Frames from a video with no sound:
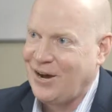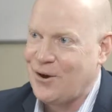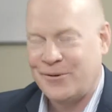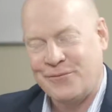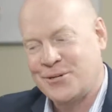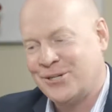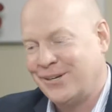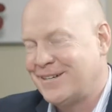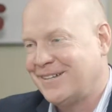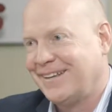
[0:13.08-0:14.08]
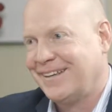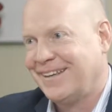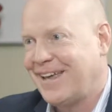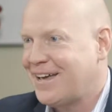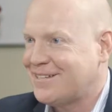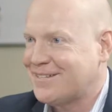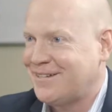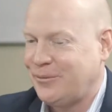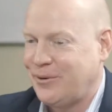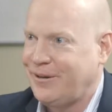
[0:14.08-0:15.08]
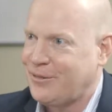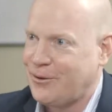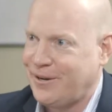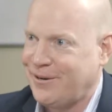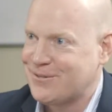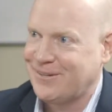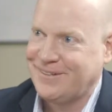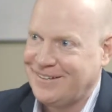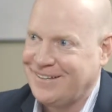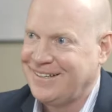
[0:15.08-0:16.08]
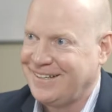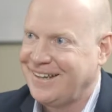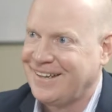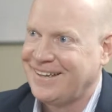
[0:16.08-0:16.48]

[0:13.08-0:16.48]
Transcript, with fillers: Oh, we have I four met children. Connor. Yeah, just celebrated yeah, just, 30 years. Okay. Yeah.